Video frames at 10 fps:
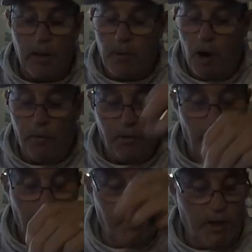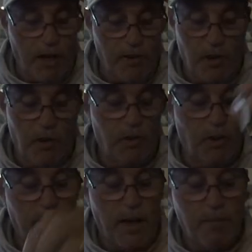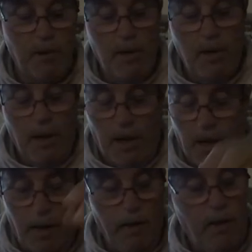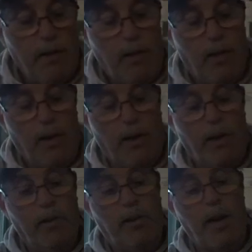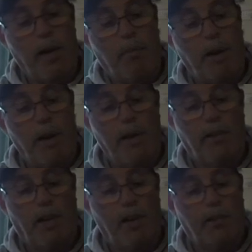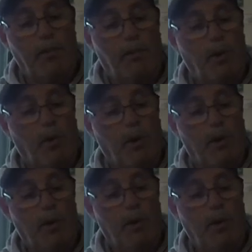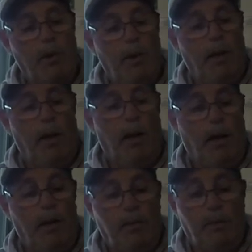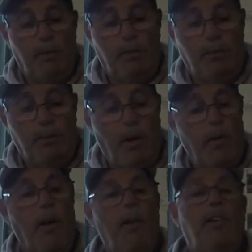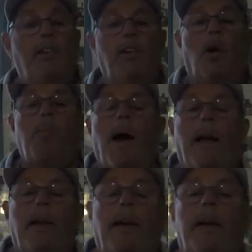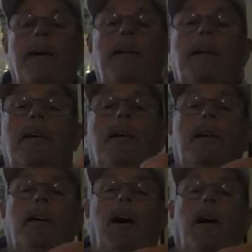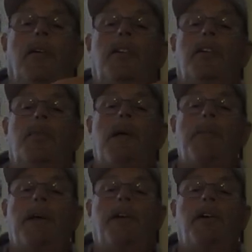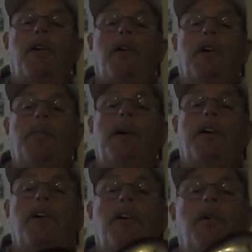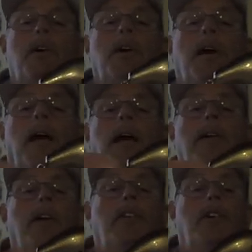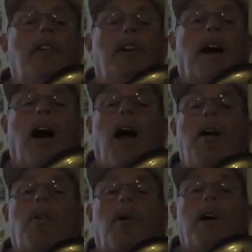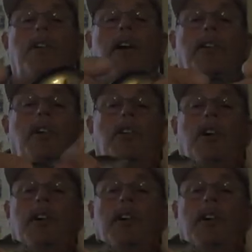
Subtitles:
them off and are changing hooks on them. Here is a PH Customs lure. Well, no, this is an old Bagley here. This is a BB2. It's a B2, and as you can see, I have already changed the hooks on